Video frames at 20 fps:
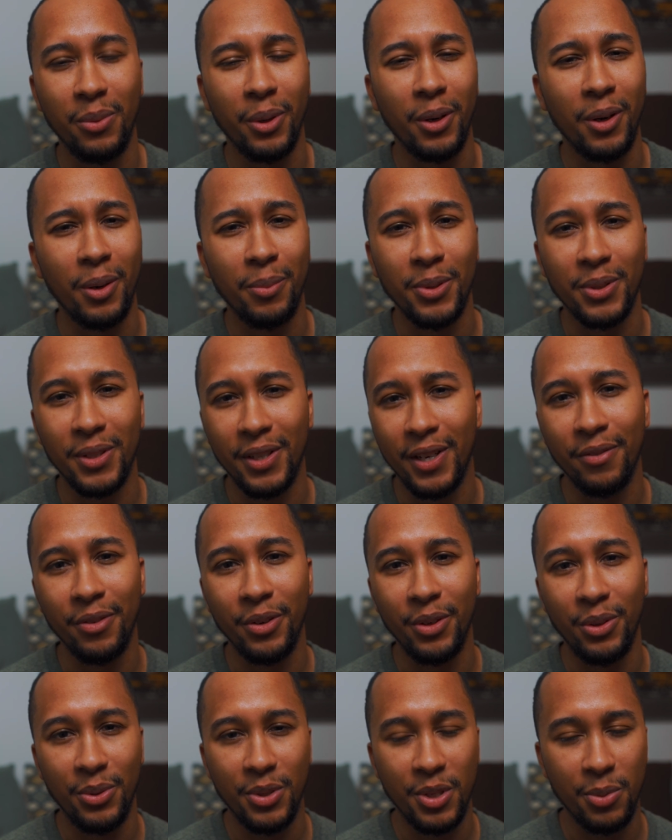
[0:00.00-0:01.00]
with almost
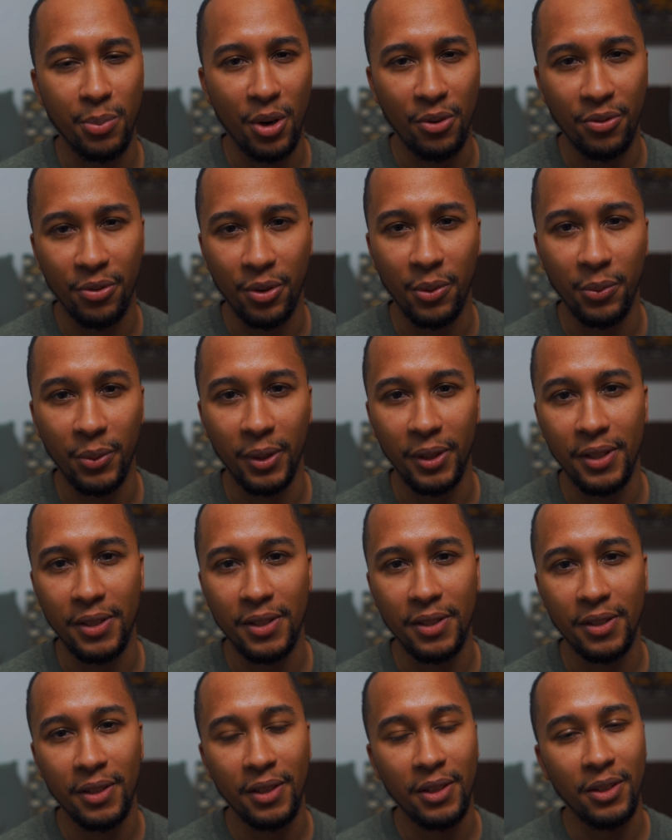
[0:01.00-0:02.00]
every new smartphone
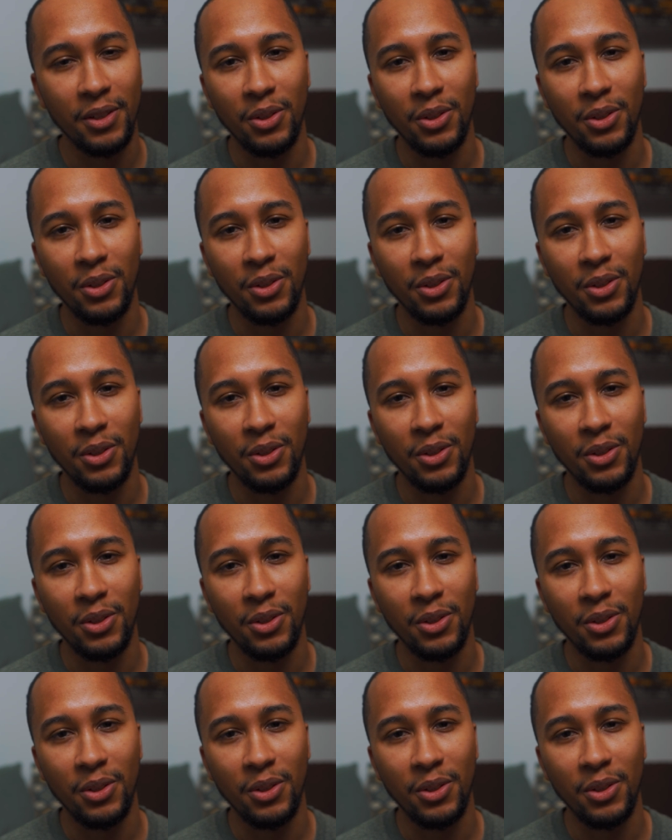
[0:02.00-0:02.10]
release.